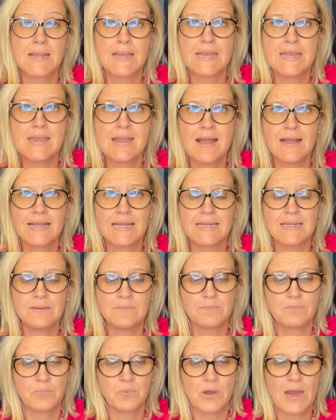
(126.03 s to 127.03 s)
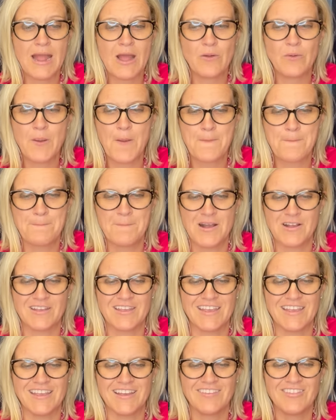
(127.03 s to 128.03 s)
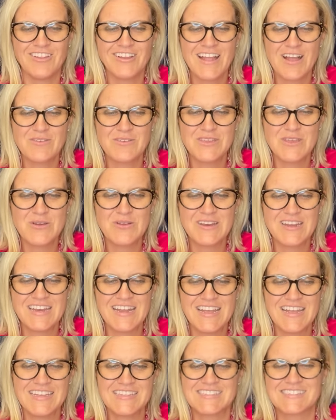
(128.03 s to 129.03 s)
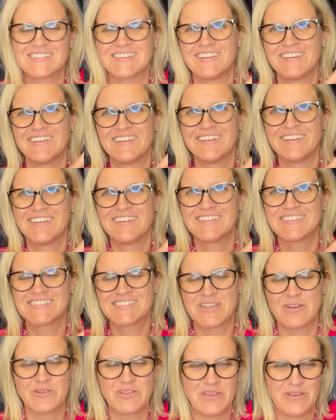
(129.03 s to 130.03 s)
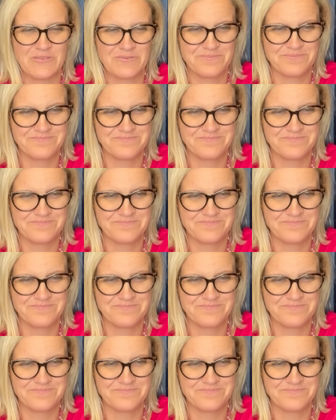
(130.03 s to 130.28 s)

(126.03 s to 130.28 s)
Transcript: Nugget Brown Monkey. Look how cute it is. So cute.